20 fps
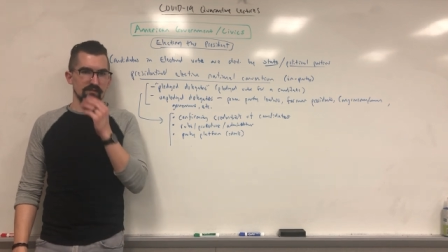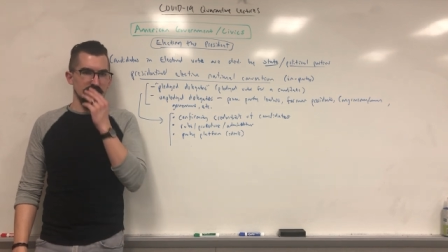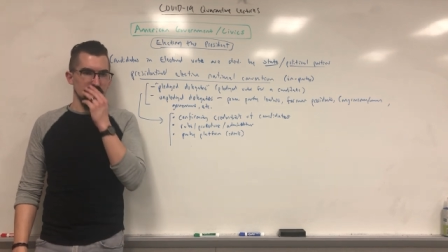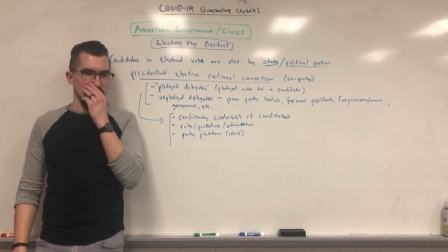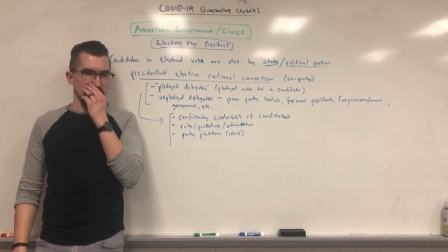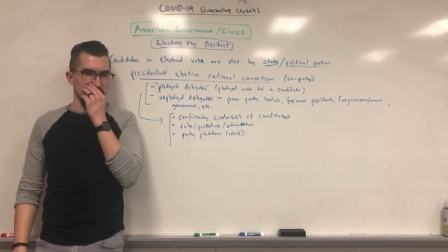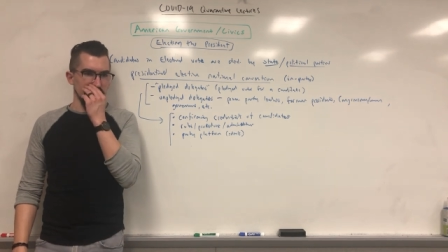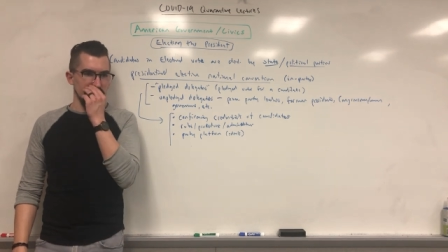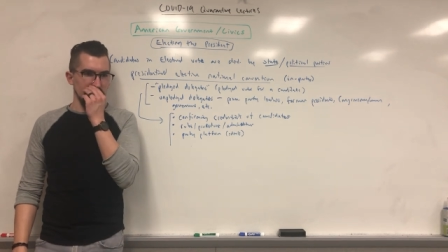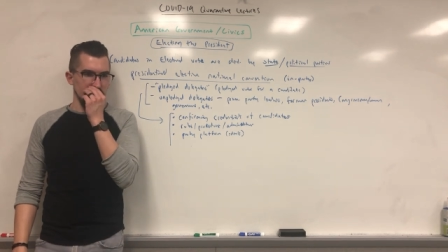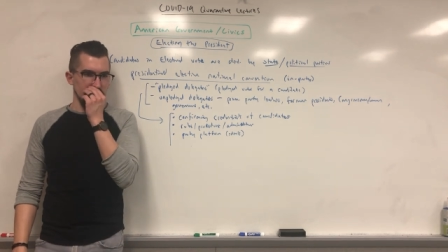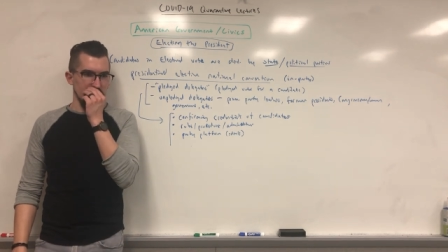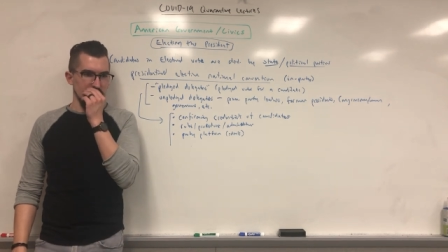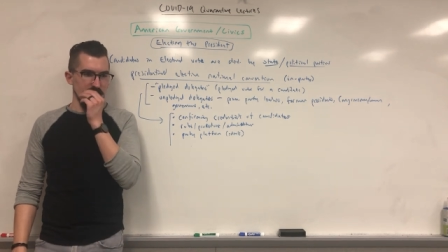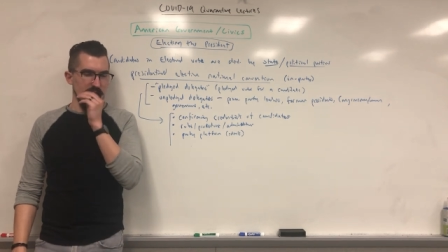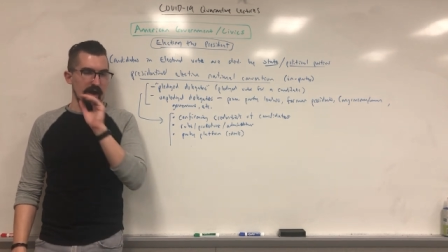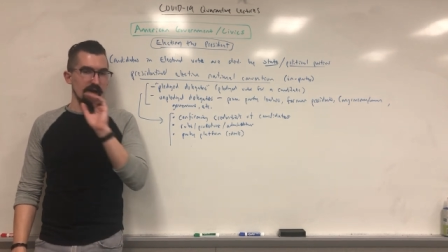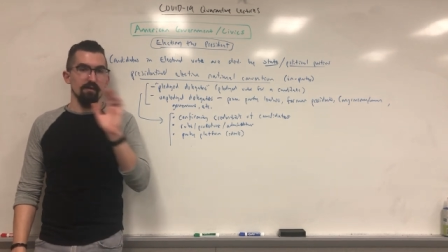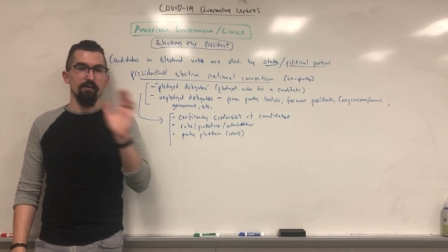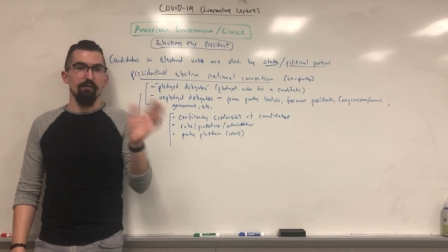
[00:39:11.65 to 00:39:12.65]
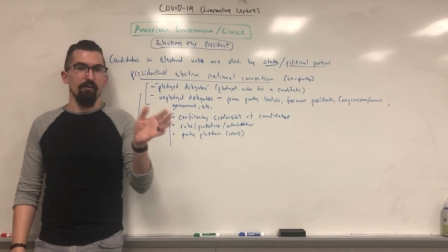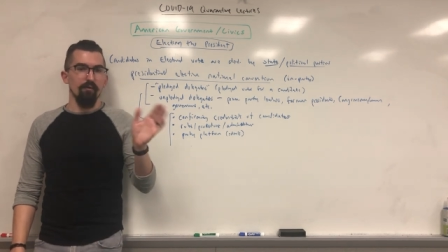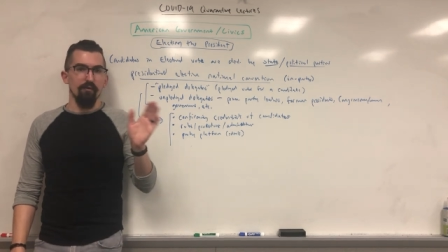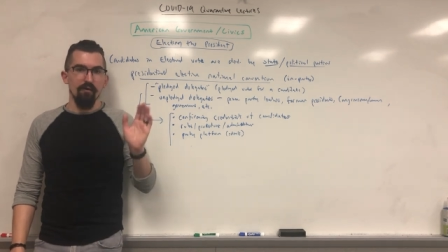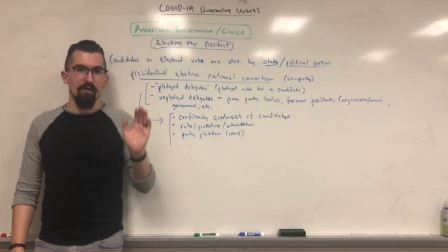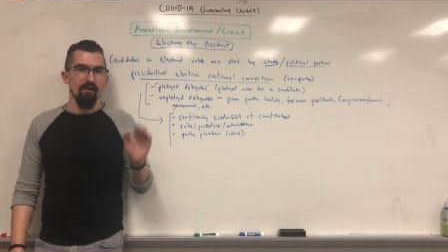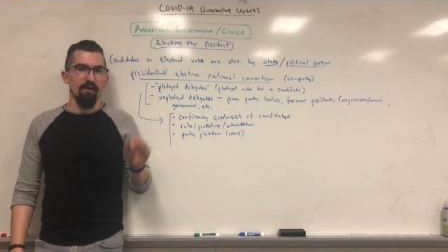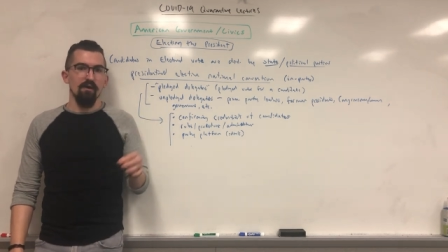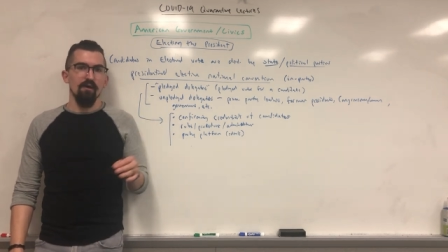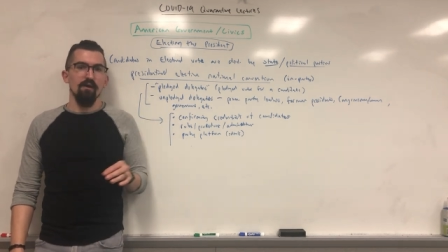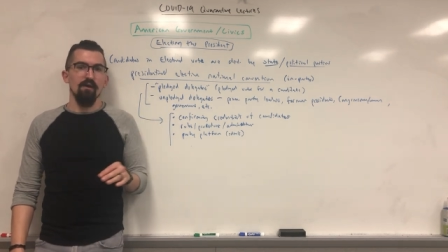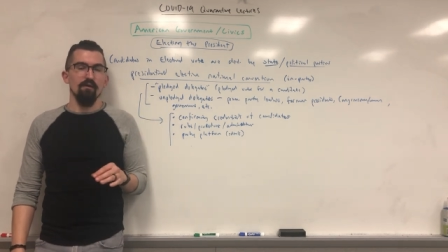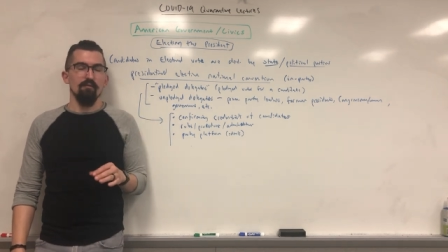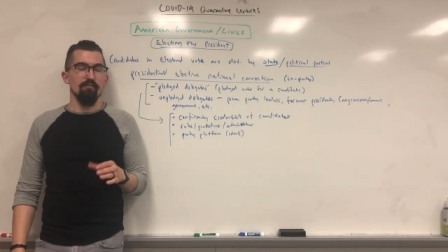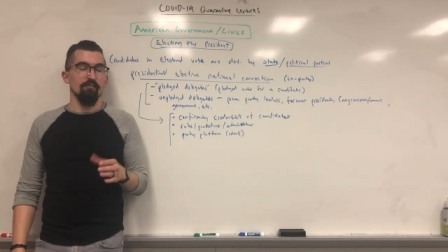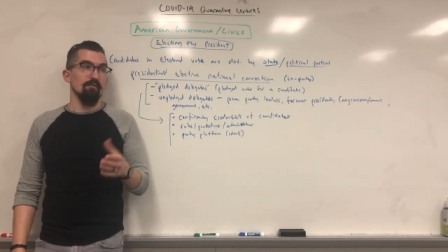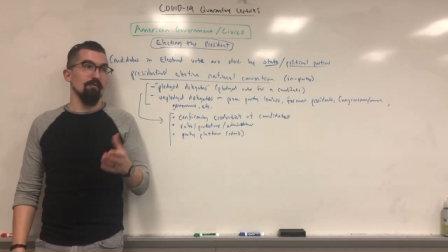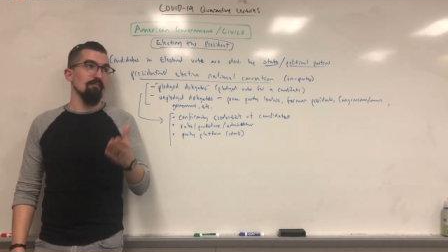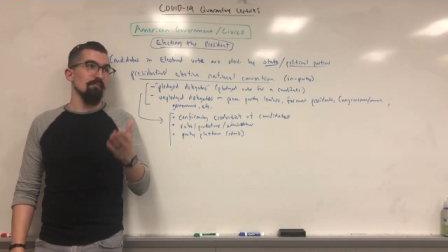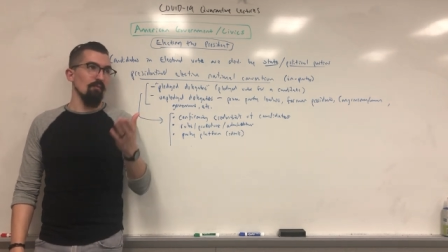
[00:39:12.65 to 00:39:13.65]
They're like very radical,
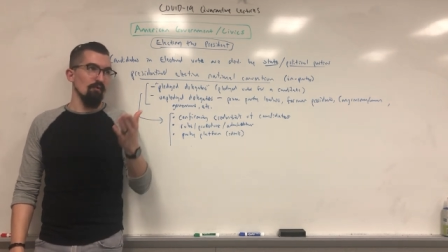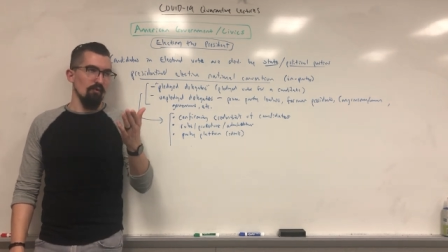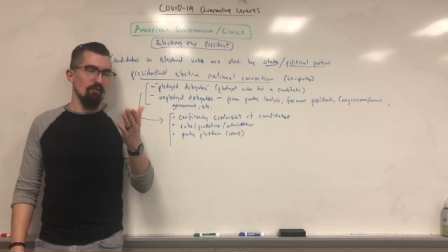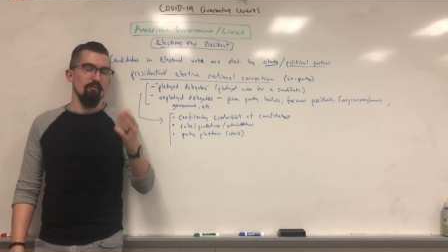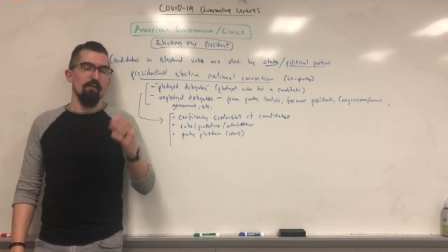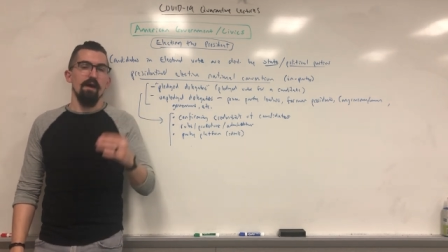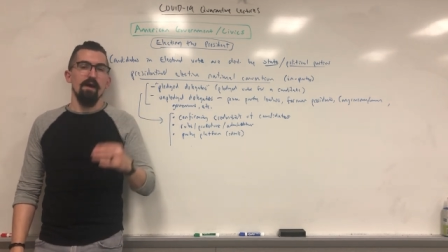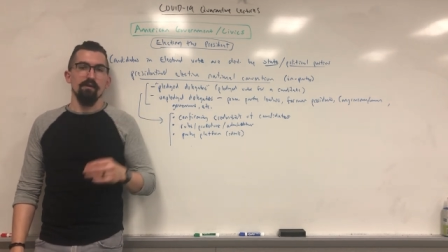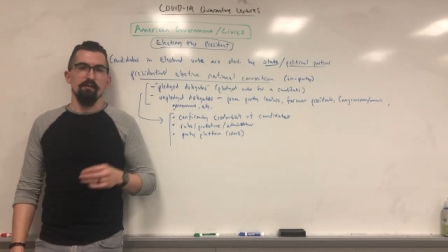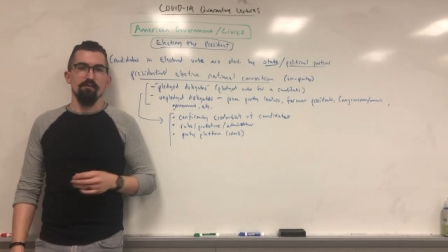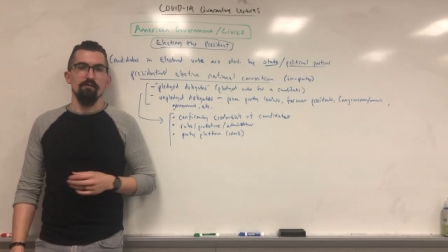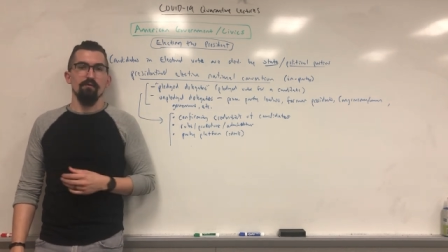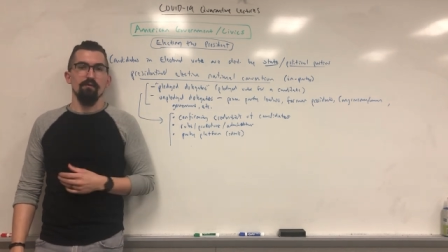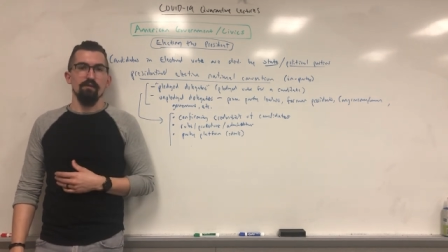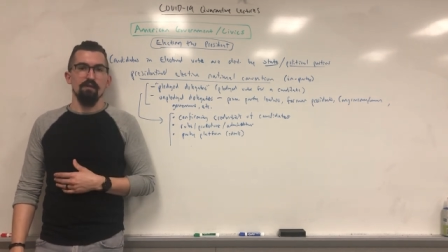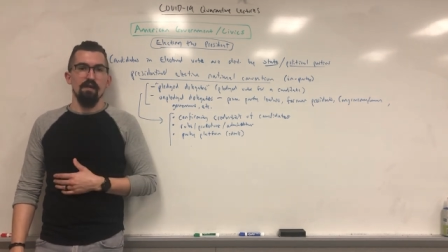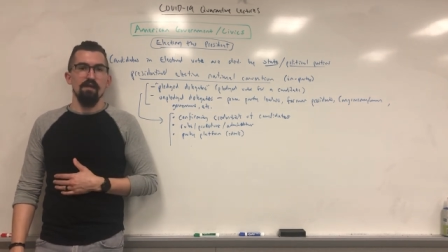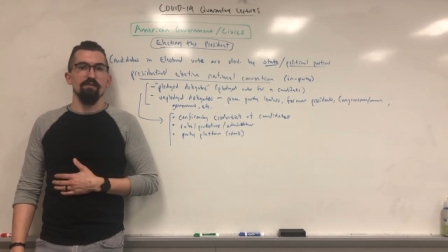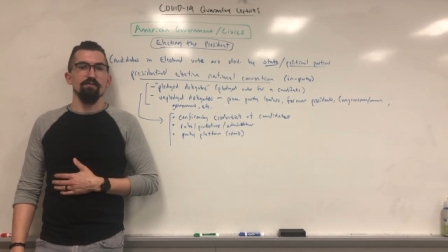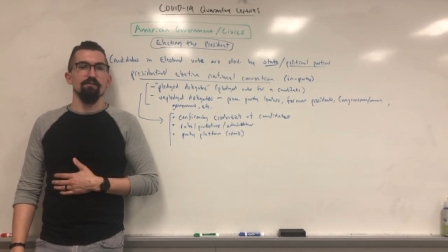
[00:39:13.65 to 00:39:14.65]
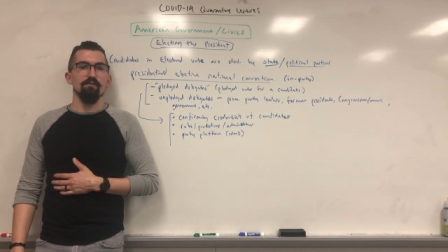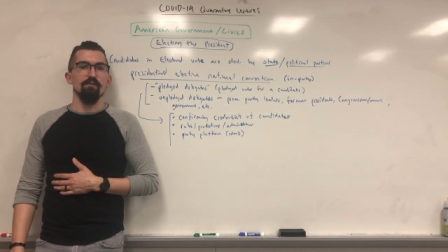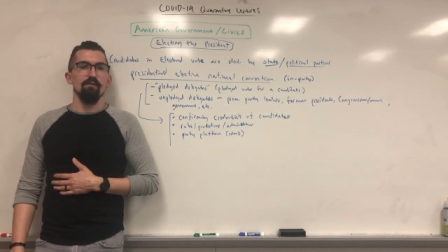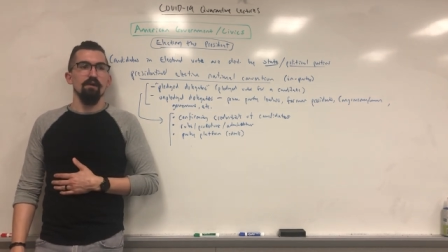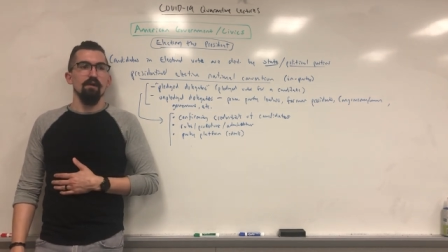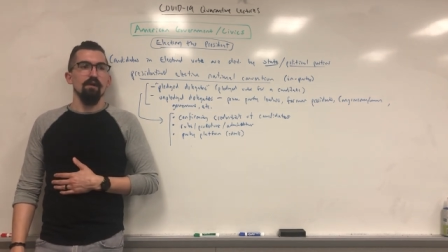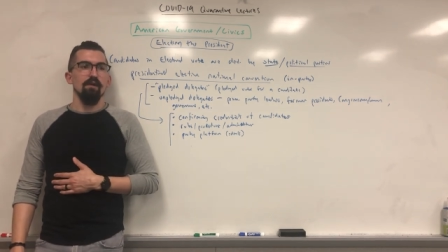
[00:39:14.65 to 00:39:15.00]
or they're more radical in nature.